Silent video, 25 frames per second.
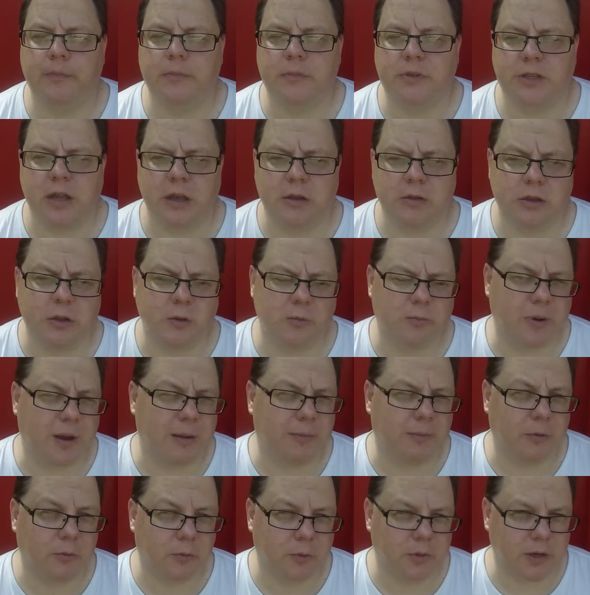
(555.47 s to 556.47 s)
So you
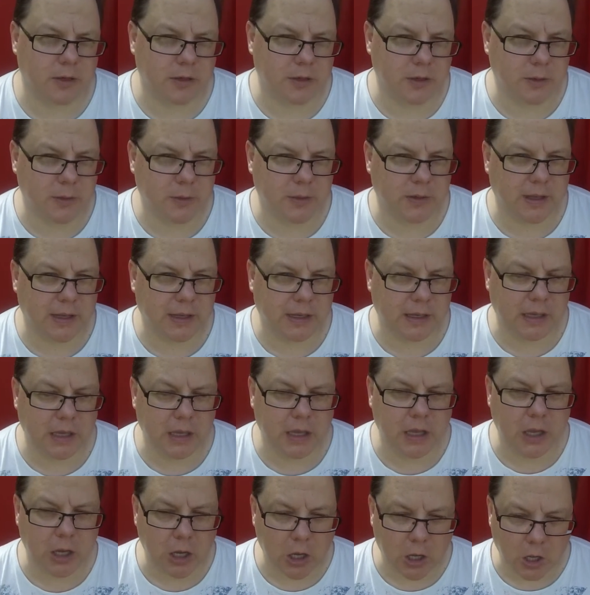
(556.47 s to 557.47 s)
probably want to do the
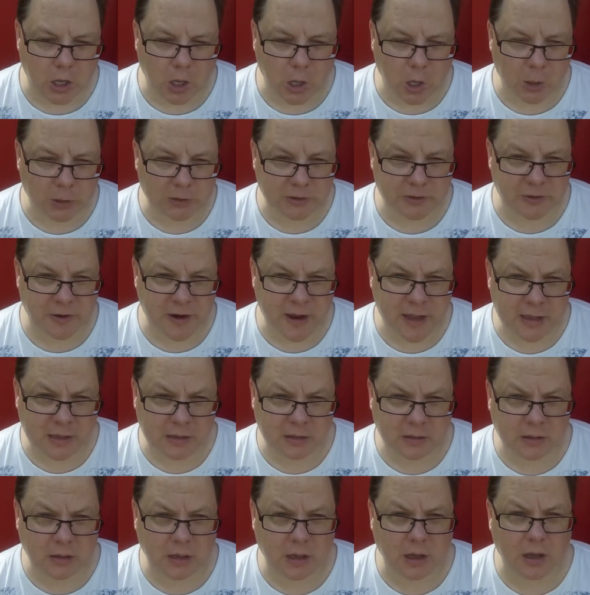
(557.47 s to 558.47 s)
Ultra
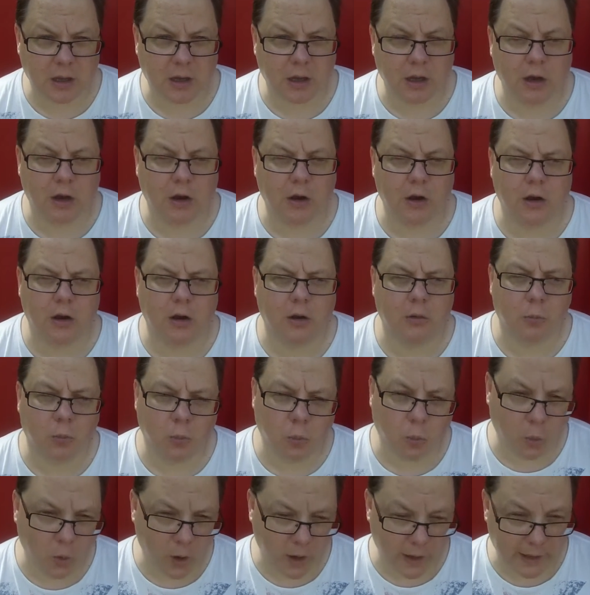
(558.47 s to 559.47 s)

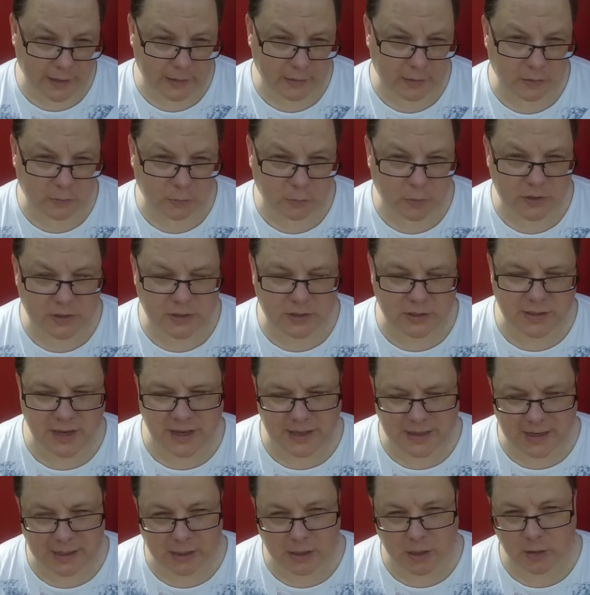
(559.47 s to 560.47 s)
1, which is I
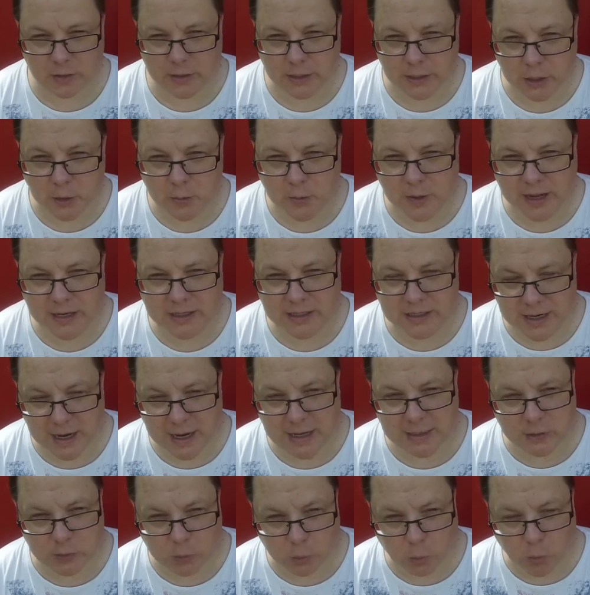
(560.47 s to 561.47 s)
think called a
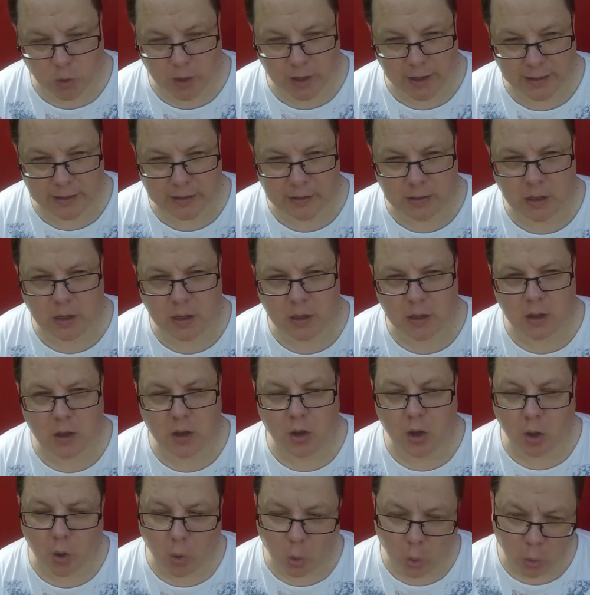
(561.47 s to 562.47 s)
UHS 1
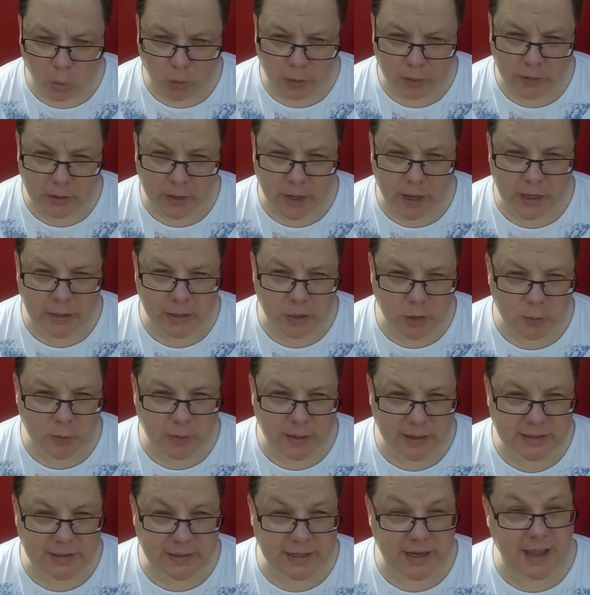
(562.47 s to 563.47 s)
or a
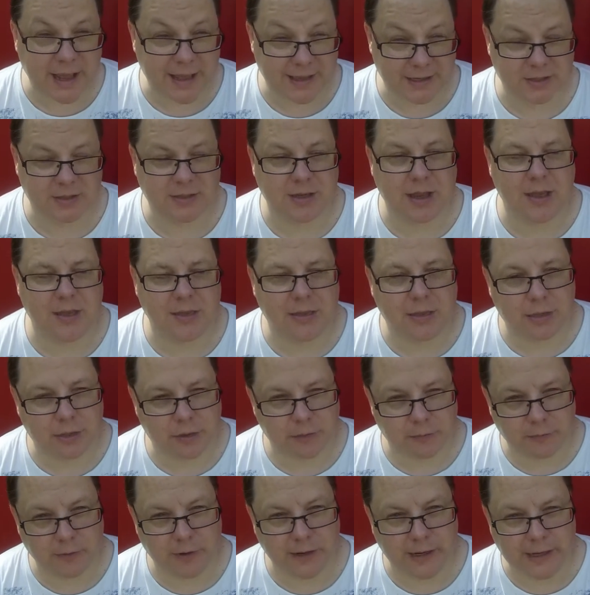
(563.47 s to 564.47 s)
UHS
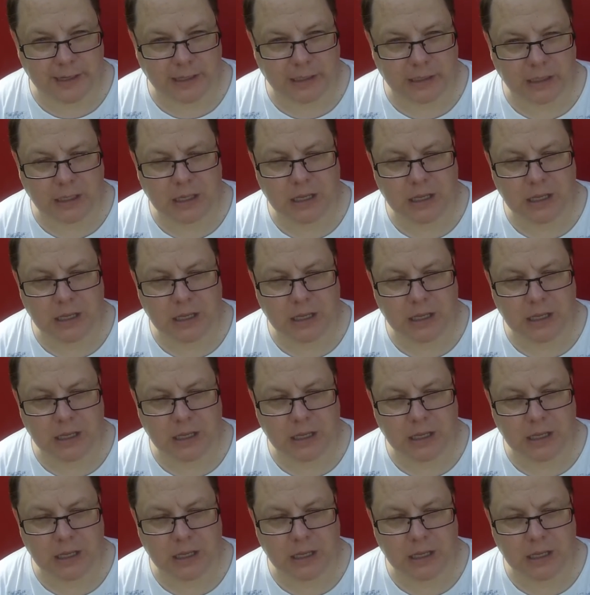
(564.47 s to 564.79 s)
3.